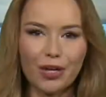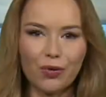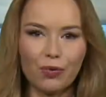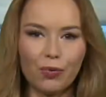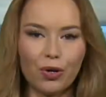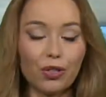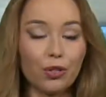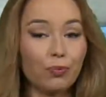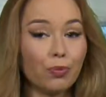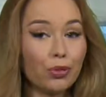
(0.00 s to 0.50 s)

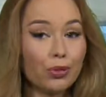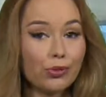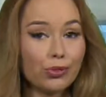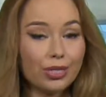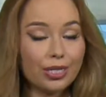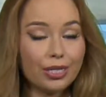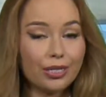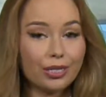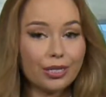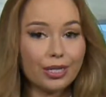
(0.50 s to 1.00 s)
Well, the blue
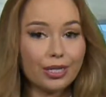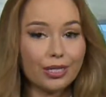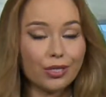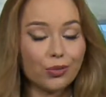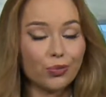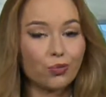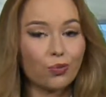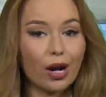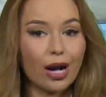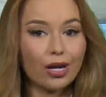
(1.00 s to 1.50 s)
season
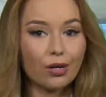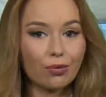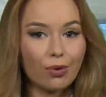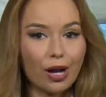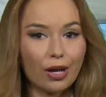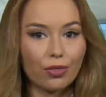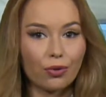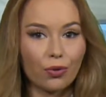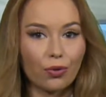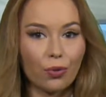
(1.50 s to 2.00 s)
is right
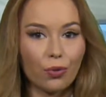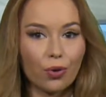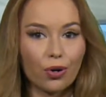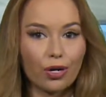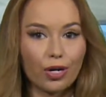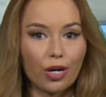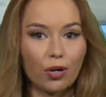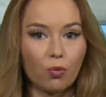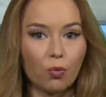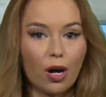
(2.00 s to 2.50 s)
around the
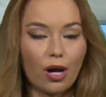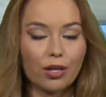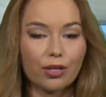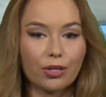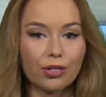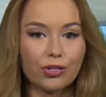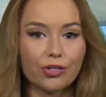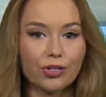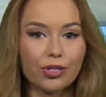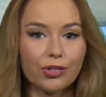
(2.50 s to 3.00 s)
corner, and while
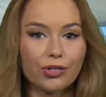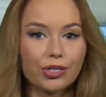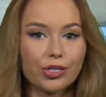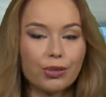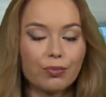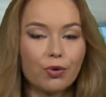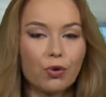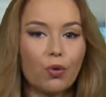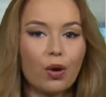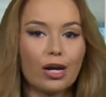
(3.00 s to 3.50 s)
there's still
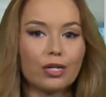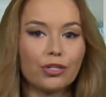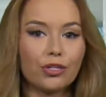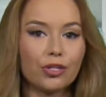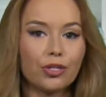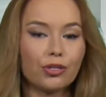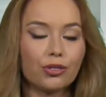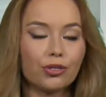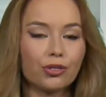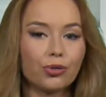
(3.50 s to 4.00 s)
some
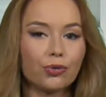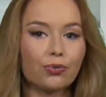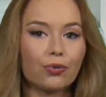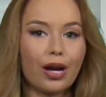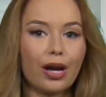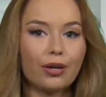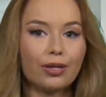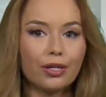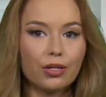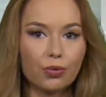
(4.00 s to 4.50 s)
questions
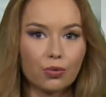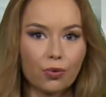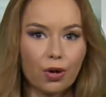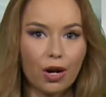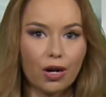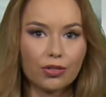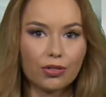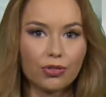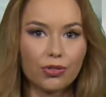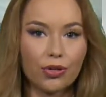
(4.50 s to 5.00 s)
surrounding the
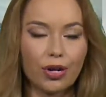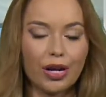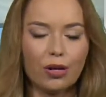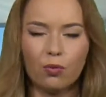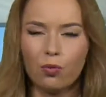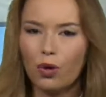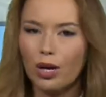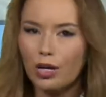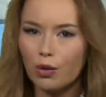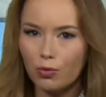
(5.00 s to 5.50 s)
roster
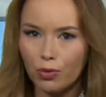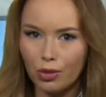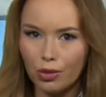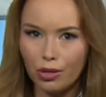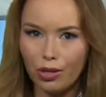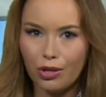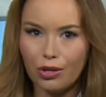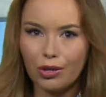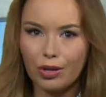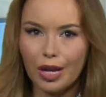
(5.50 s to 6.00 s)
and what it
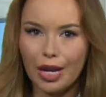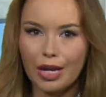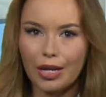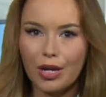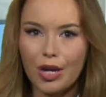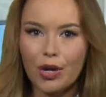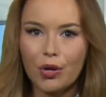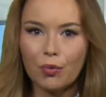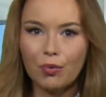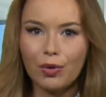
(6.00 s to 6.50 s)
will look
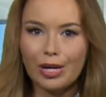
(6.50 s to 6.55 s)
like,